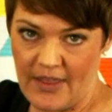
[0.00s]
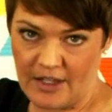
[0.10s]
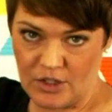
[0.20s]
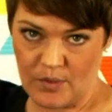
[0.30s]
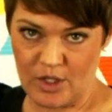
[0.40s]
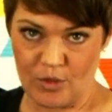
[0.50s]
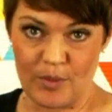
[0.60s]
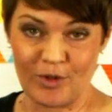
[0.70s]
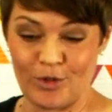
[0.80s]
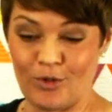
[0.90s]
that's the way you
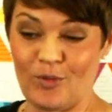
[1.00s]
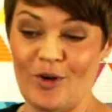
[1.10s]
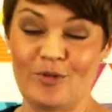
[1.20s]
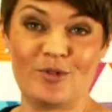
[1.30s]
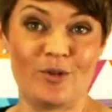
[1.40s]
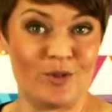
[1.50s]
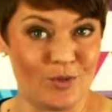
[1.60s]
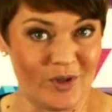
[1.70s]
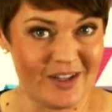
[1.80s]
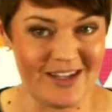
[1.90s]
build your rows. So
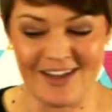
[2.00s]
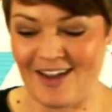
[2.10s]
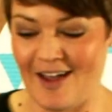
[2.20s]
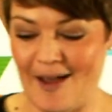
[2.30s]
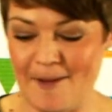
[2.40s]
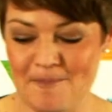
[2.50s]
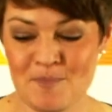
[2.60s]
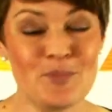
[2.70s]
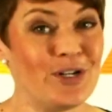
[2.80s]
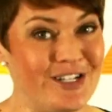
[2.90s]
it's really
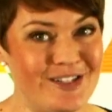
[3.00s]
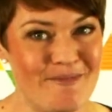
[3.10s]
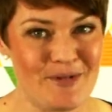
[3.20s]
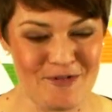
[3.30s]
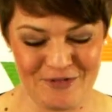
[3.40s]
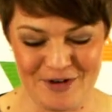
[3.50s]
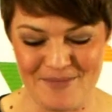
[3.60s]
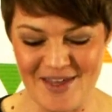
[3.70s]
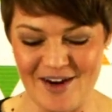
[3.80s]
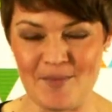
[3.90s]
pretty simple from
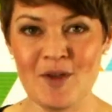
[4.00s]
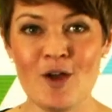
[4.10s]
there.